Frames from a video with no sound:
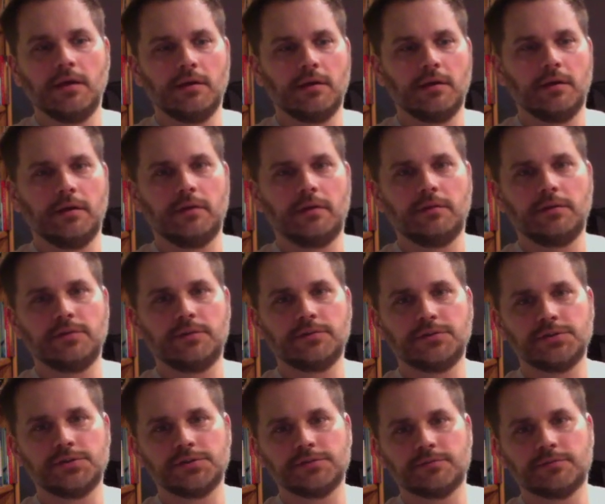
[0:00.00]
These are
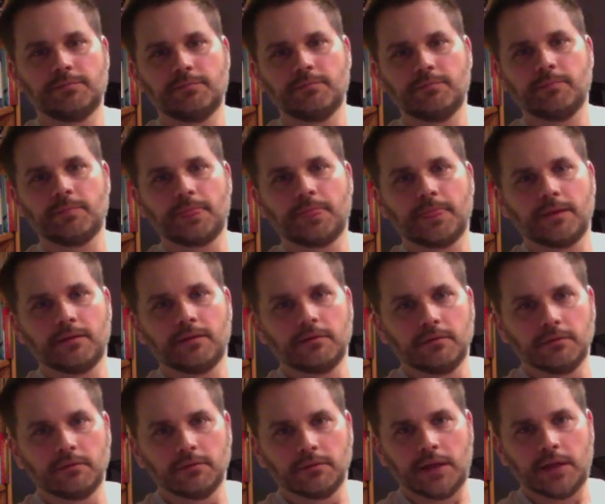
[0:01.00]
just
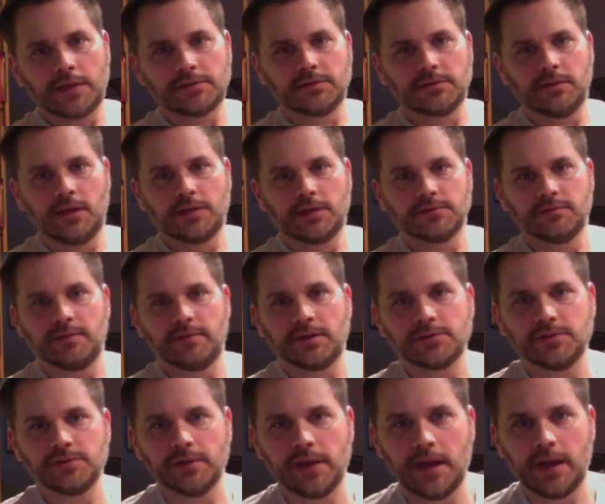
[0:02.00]
lots and lots of
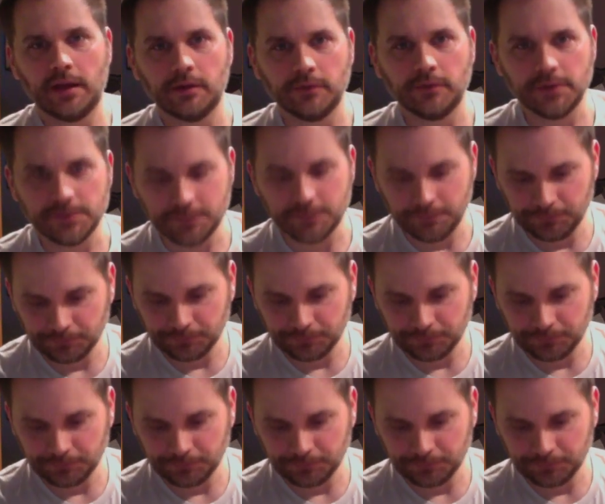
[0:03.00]
extra calories.